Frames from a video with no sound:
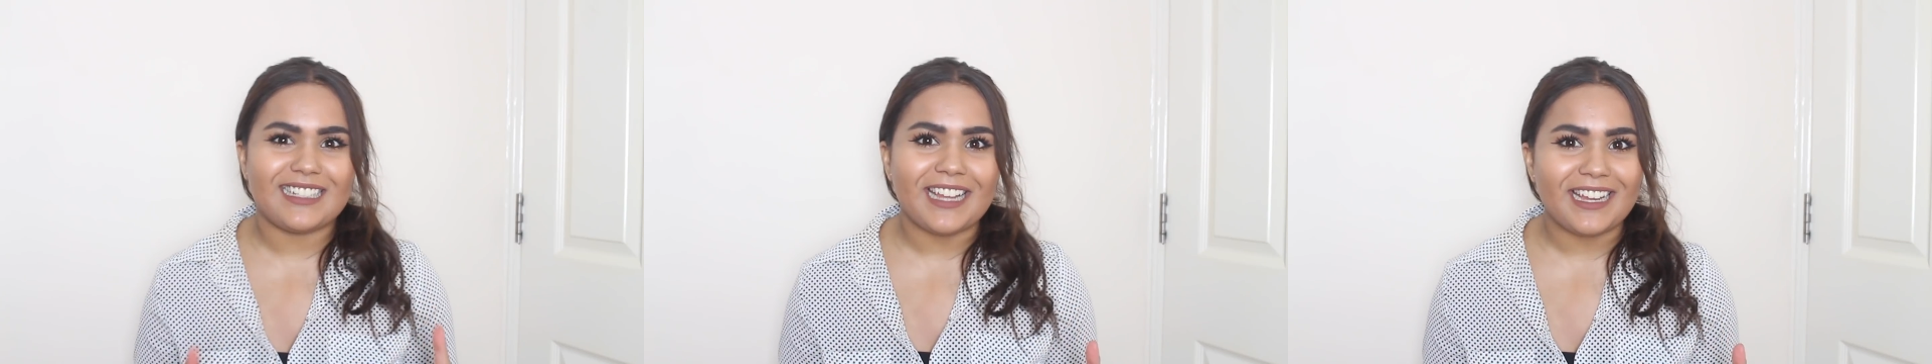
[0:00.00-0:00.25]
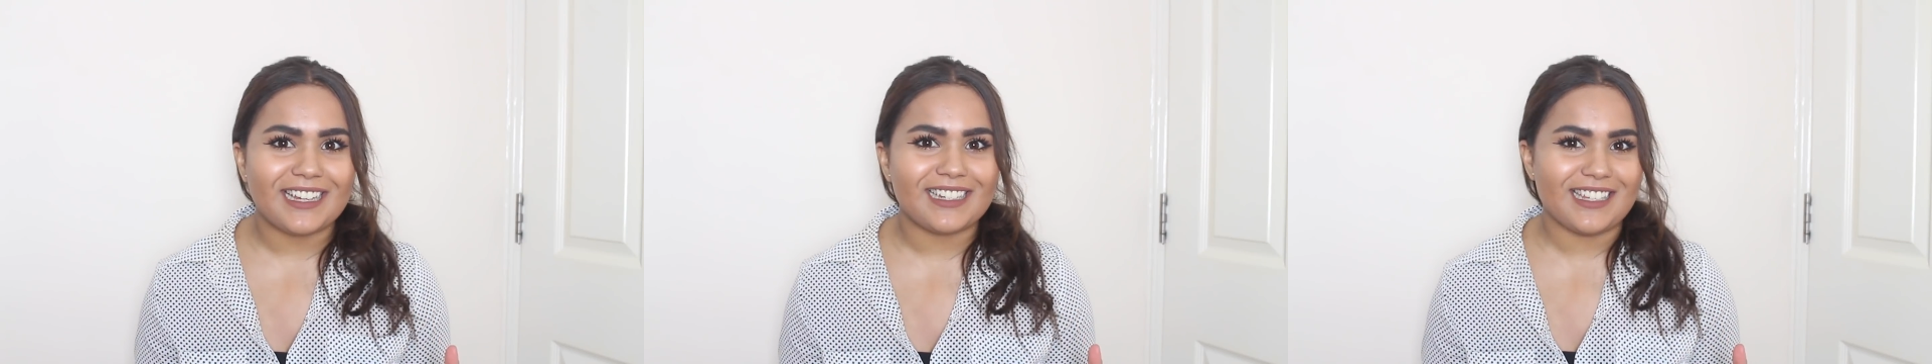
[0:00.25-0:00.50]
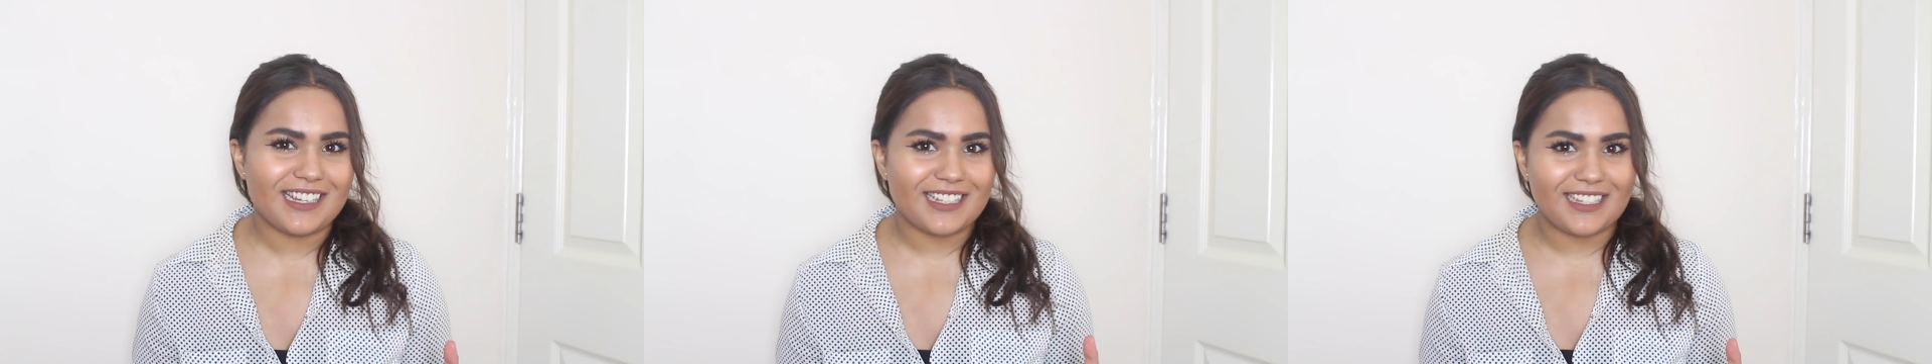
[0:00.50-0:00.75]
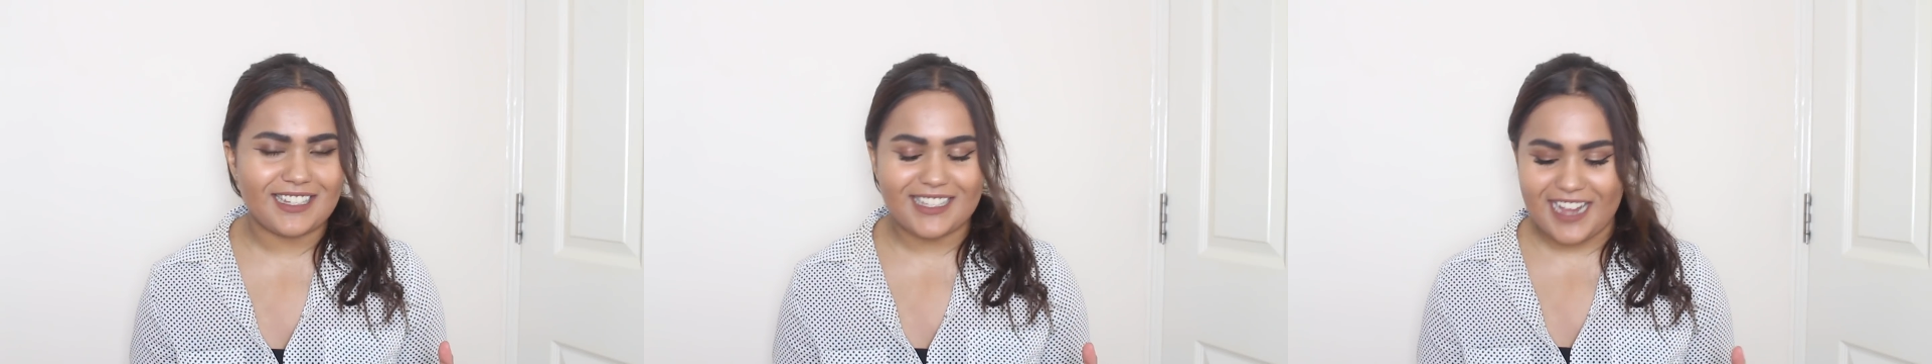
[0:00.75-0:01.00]
tingling
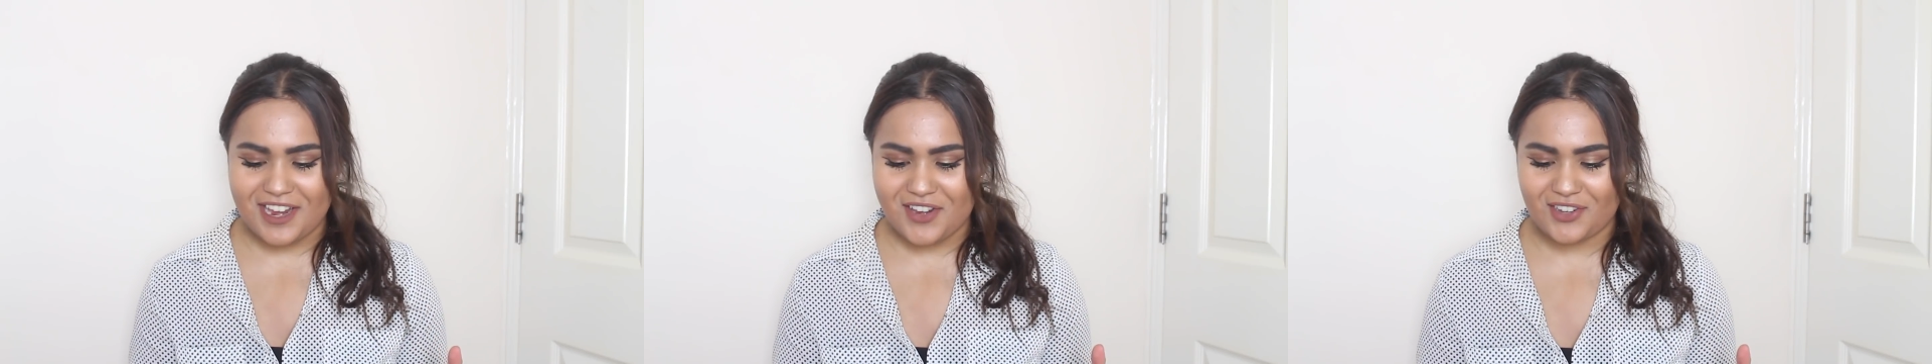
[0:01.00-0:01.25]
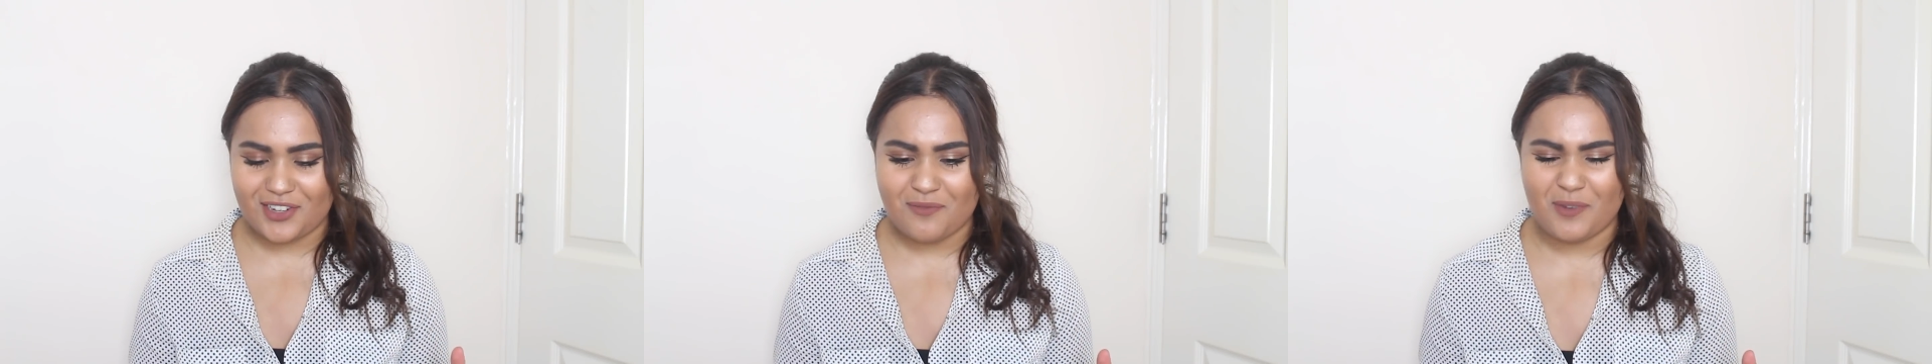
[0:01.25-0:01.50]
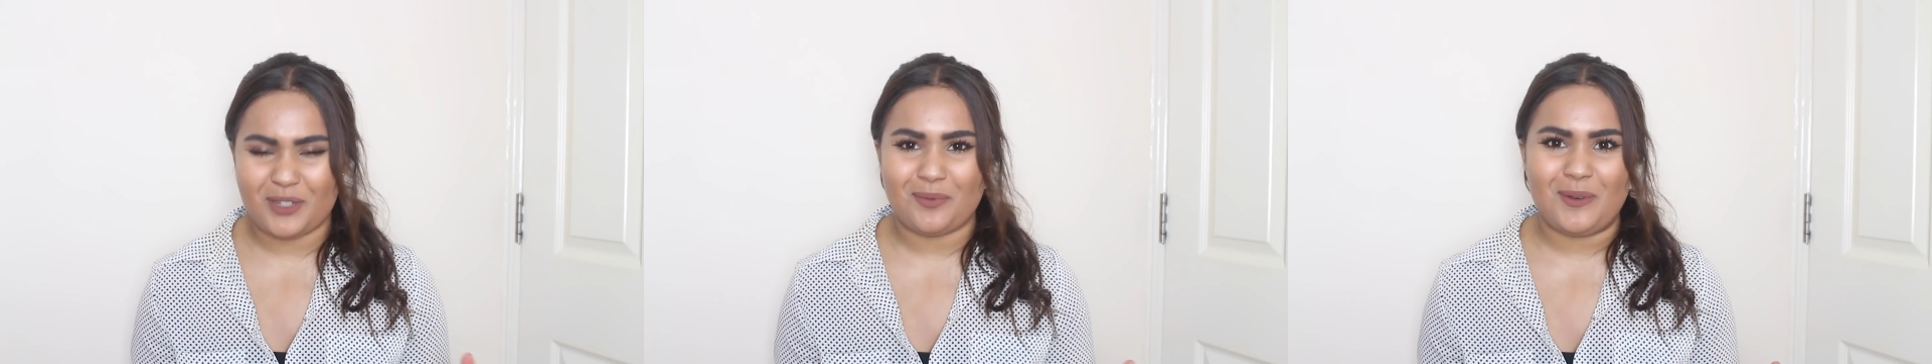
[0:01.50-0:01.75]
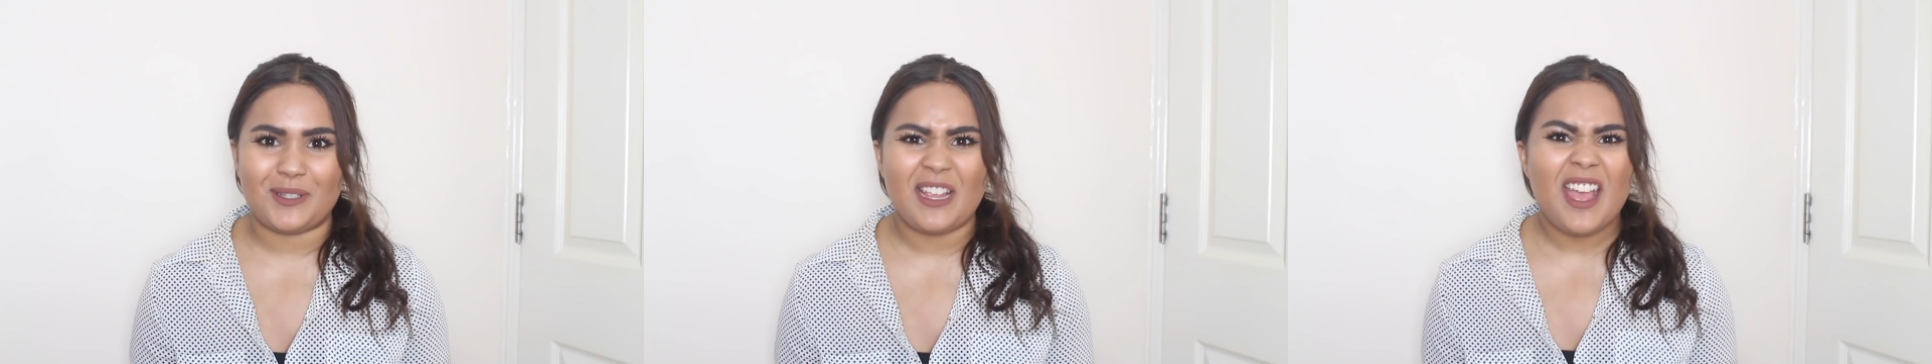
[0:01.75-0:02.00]
sensation,
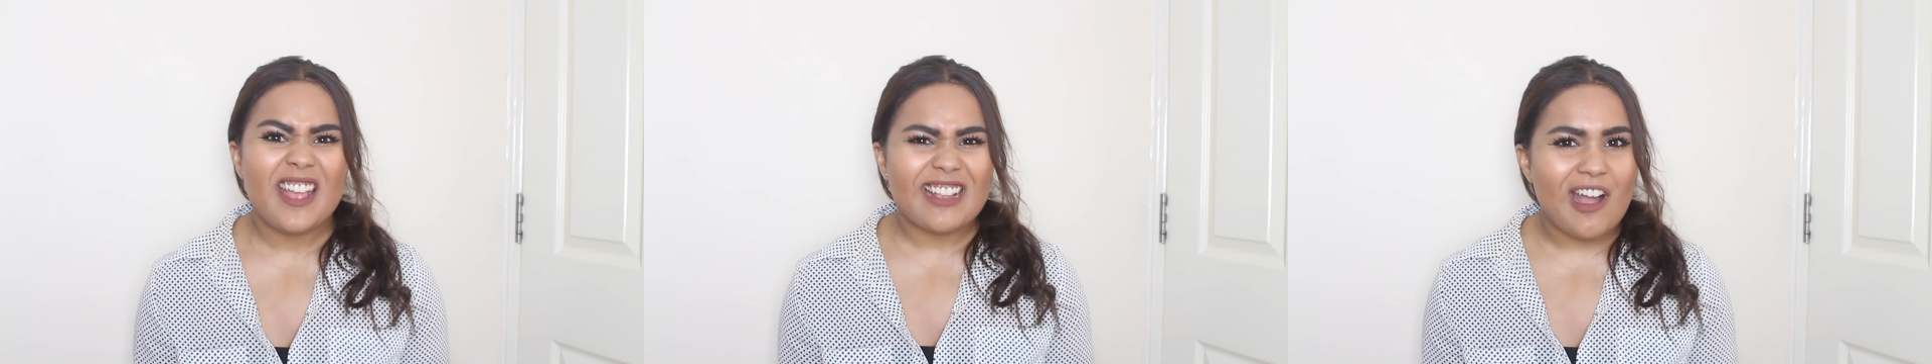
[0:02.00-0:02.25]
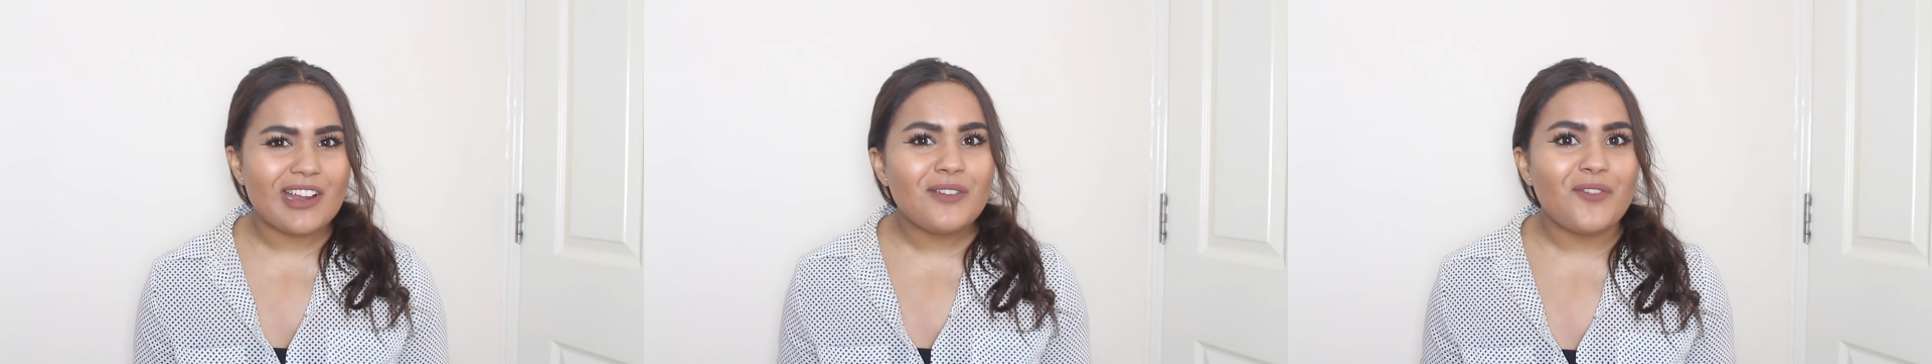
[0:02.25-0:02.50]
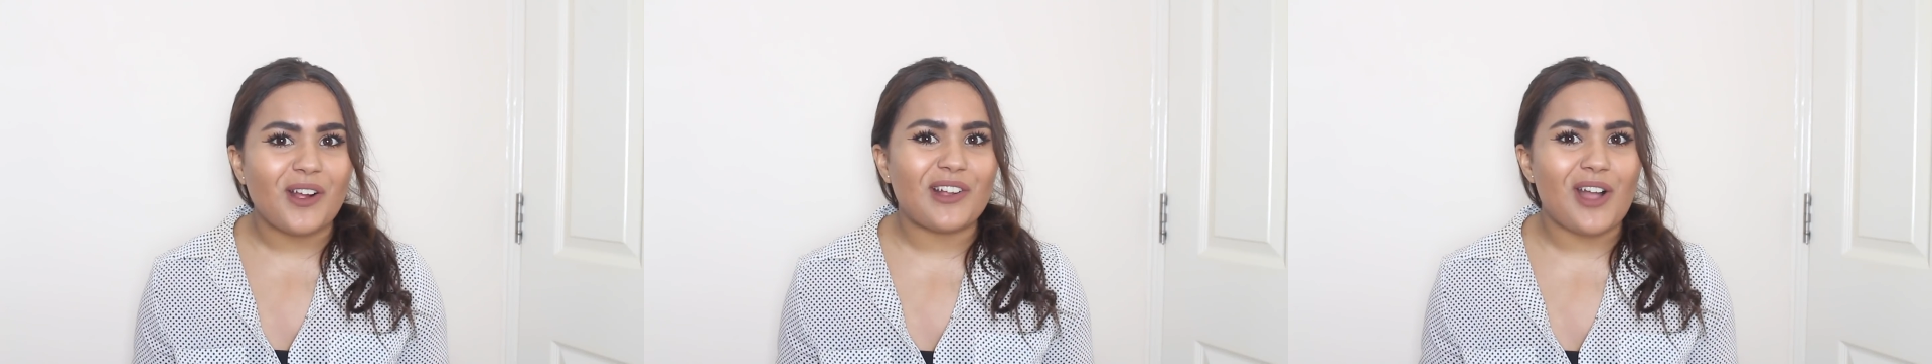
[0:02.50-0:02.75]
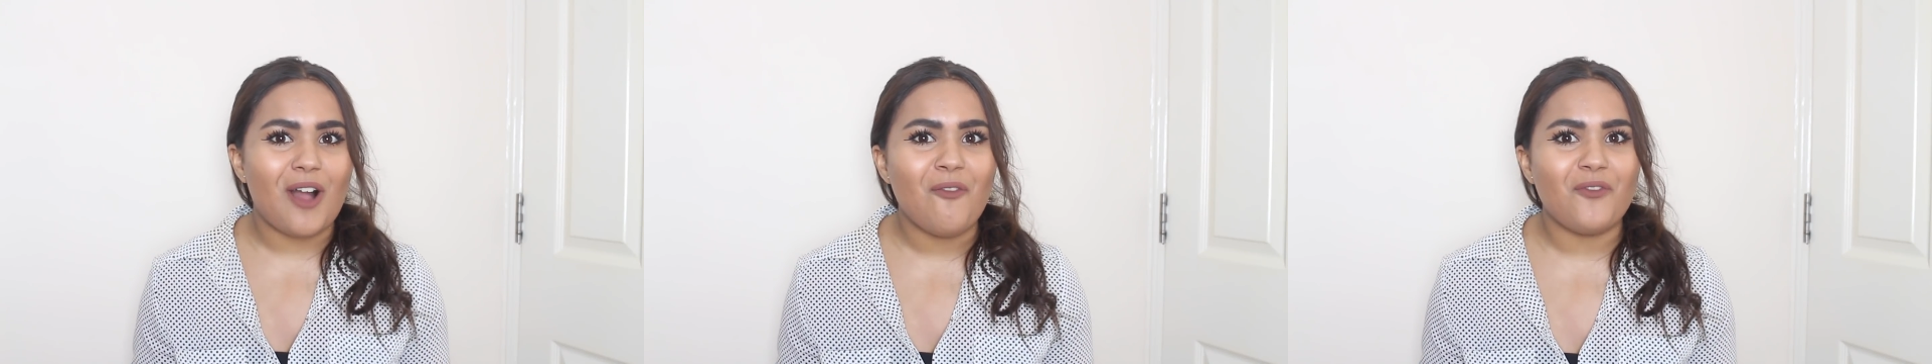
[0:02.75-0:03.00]
which was kind of
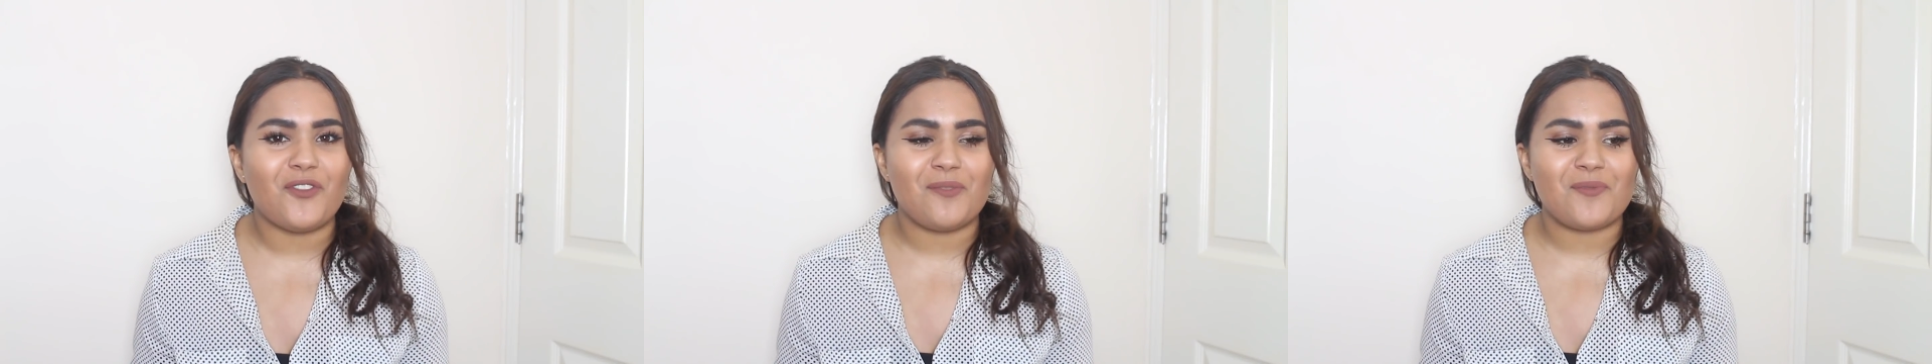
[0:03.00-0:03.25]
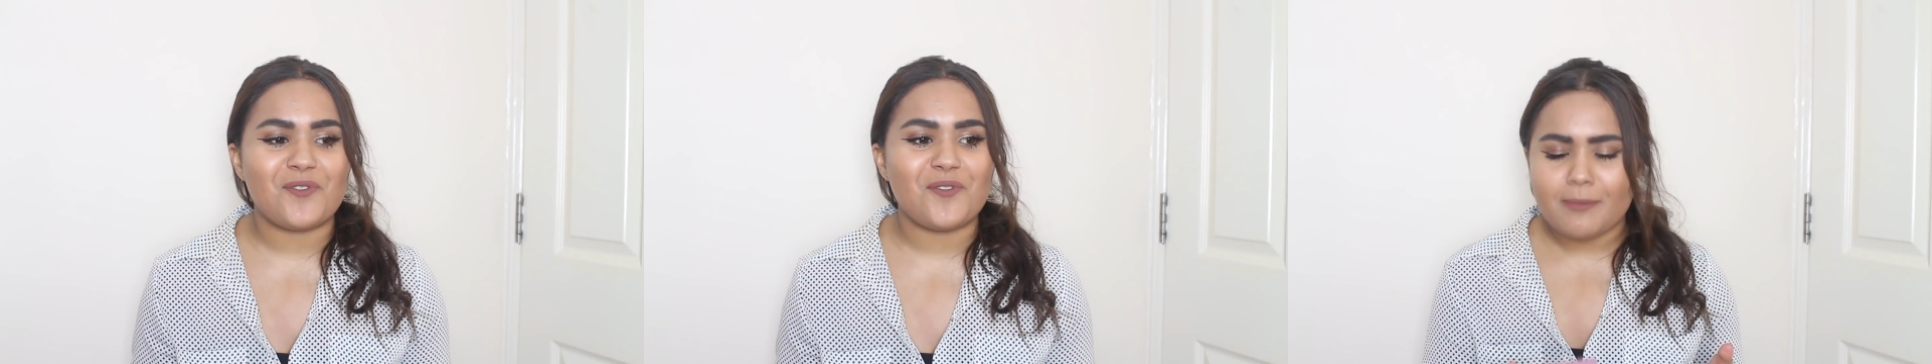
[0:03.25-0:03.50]
uncomfortable.